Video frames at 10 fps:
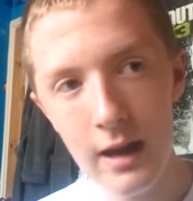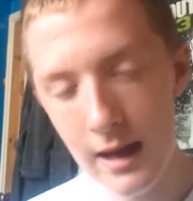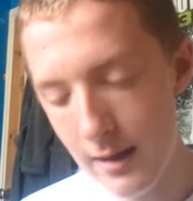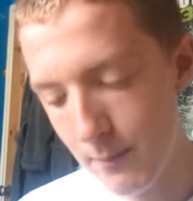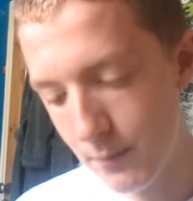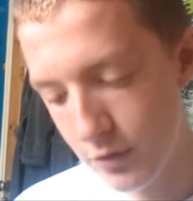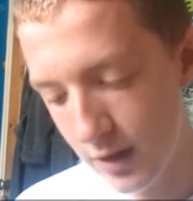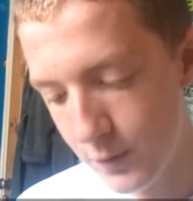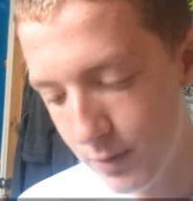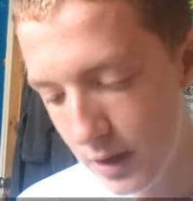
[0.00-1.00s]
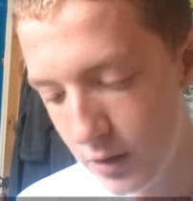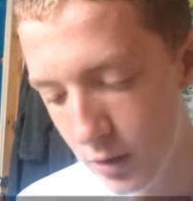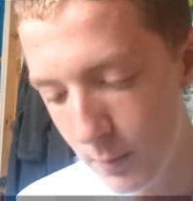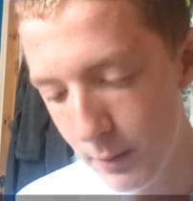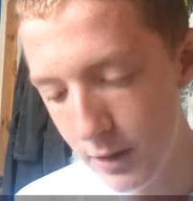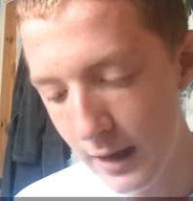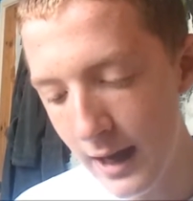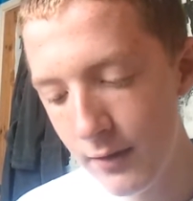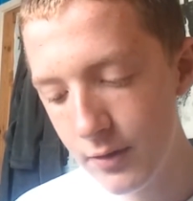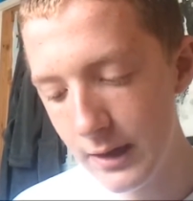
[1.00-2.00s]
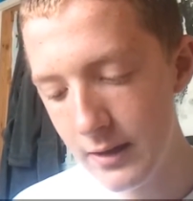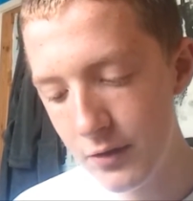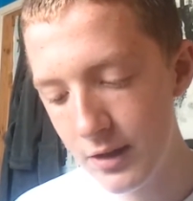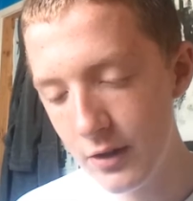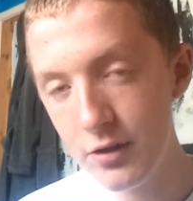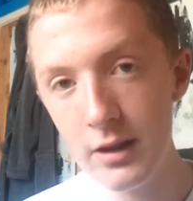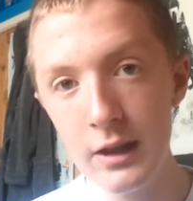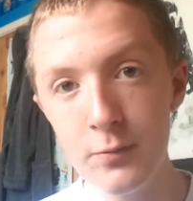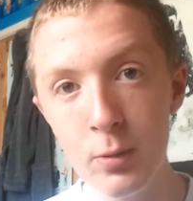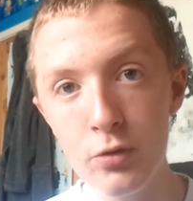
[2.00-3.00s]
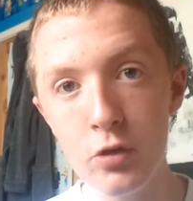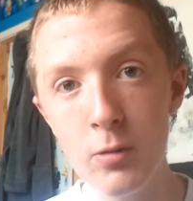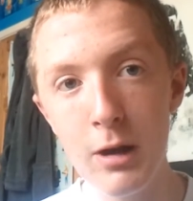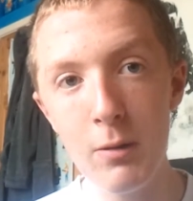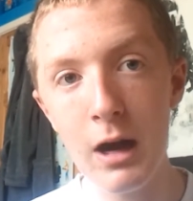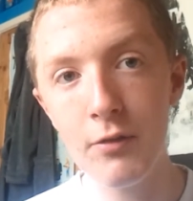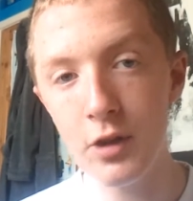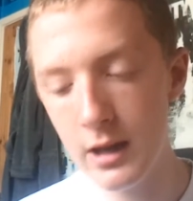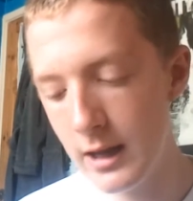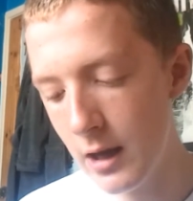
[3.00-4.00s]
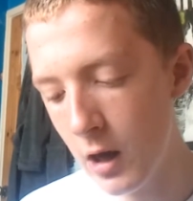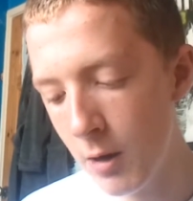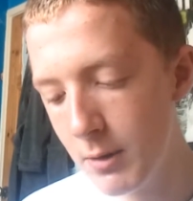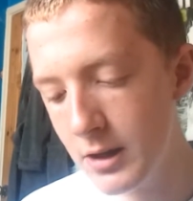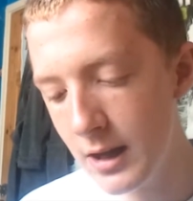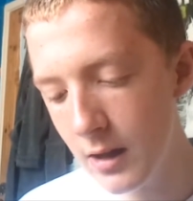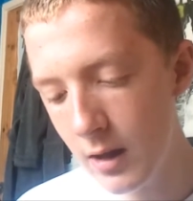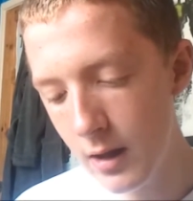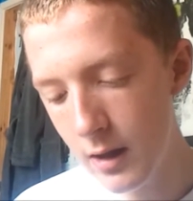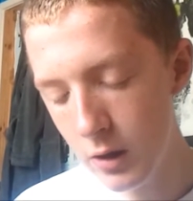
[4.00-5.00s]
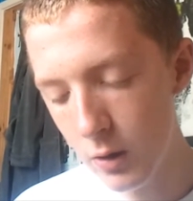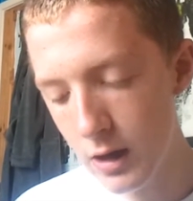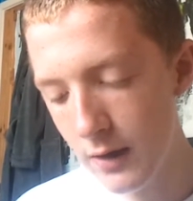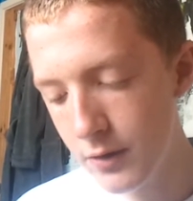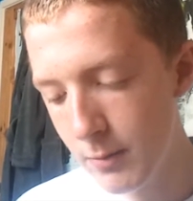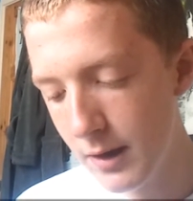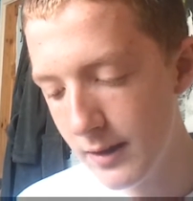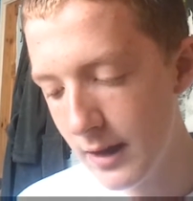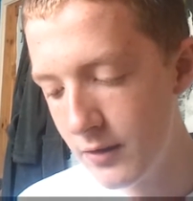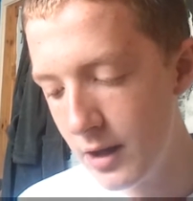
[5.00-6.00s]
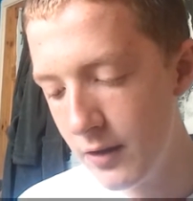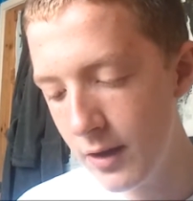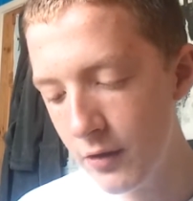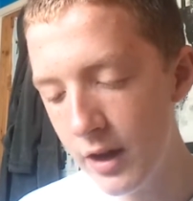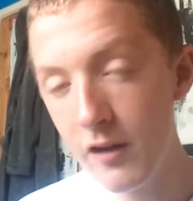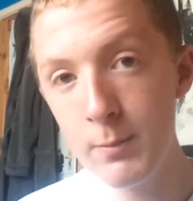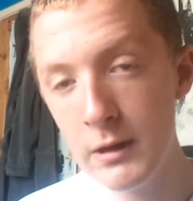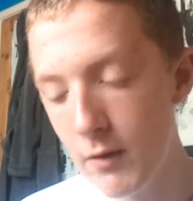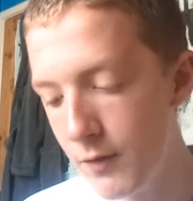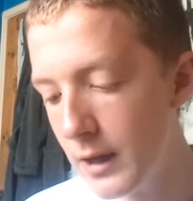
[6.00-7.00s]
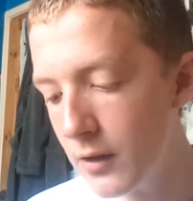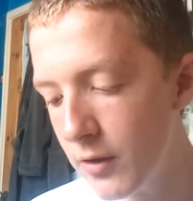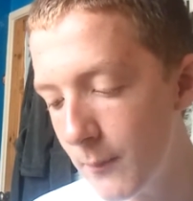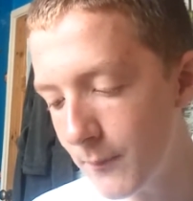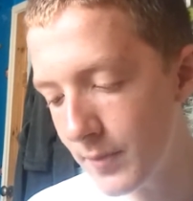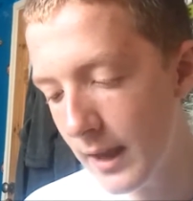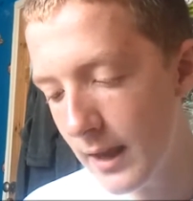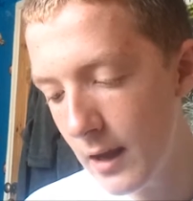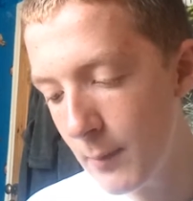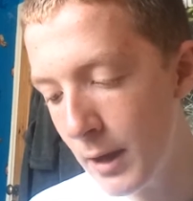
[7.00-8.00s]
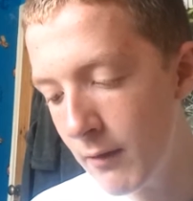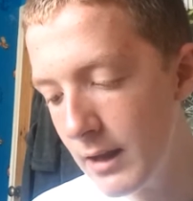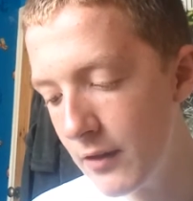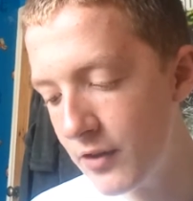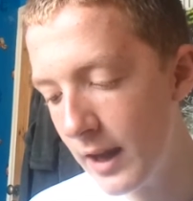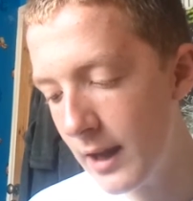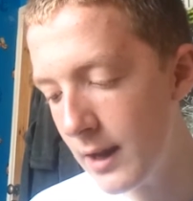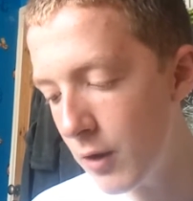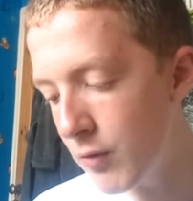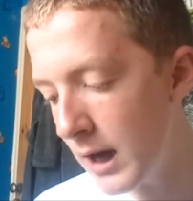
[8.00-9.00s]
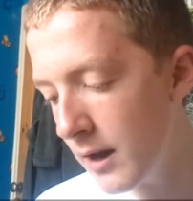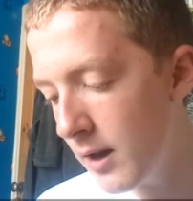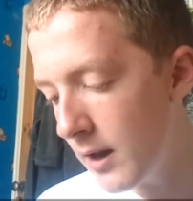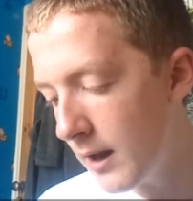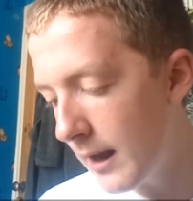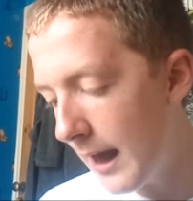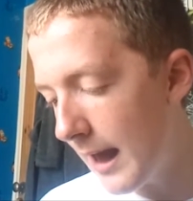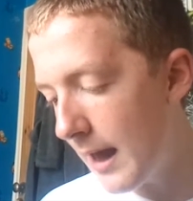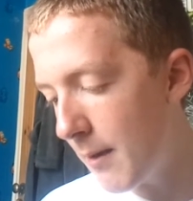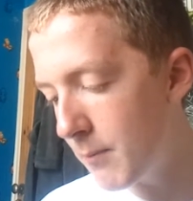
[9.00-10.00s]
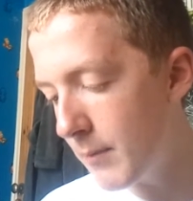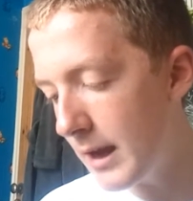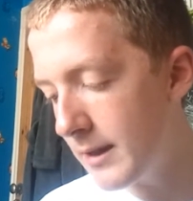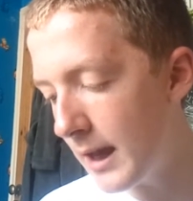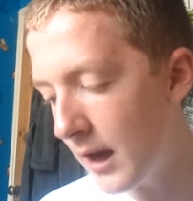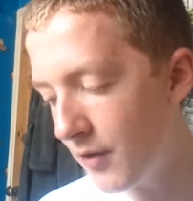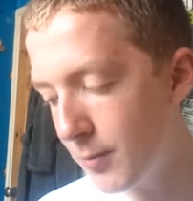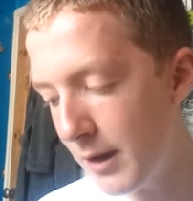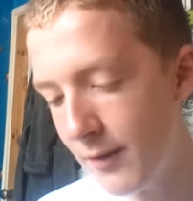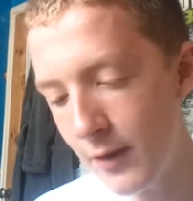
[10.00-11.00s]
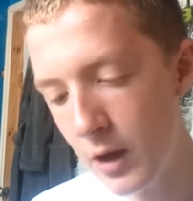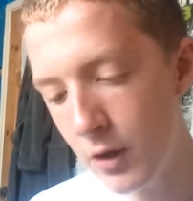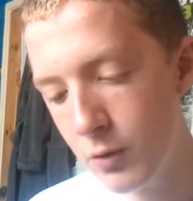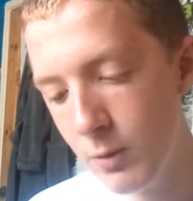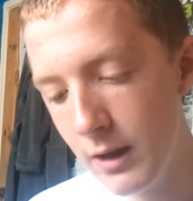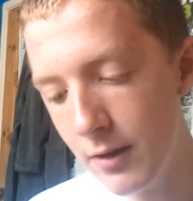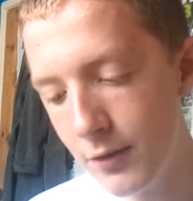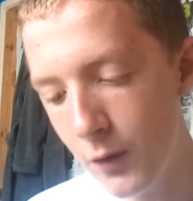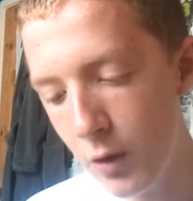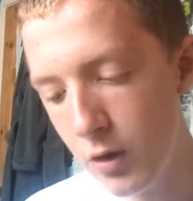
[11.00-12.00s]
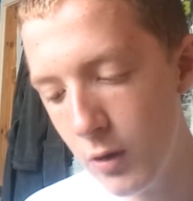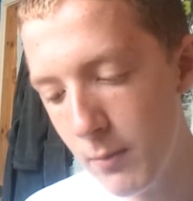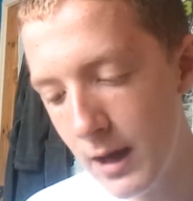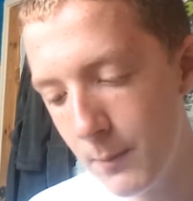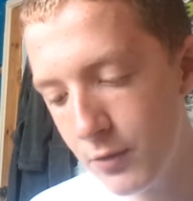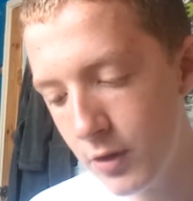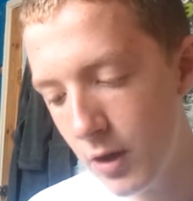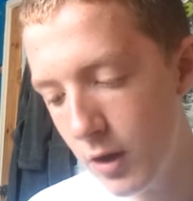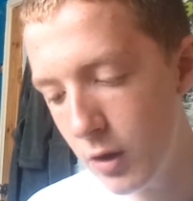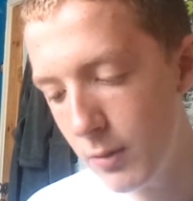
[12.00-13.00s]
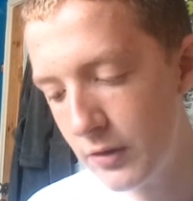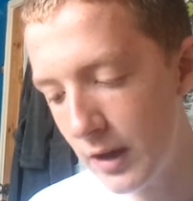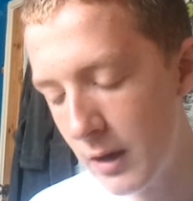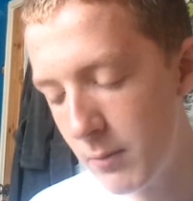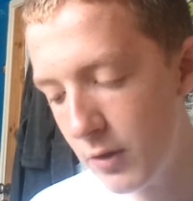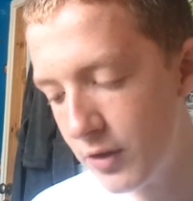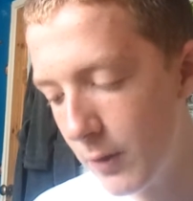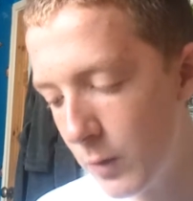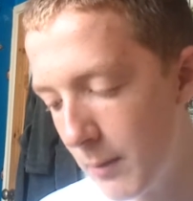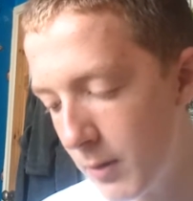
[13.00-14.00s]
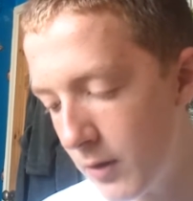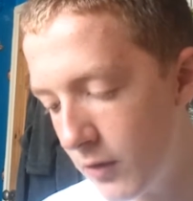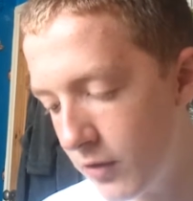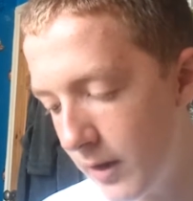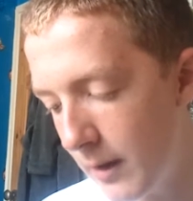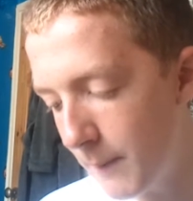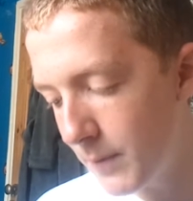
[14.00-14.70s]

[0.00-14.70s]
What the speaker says: So that's pretty cool. But the DLC that's supposed to come out after Armored Kill, called Aftermath, details have been revealed. Apparently it's set in Iran, in the aftermath of an earthquake. There's 4 new maps, new assignments and weapons.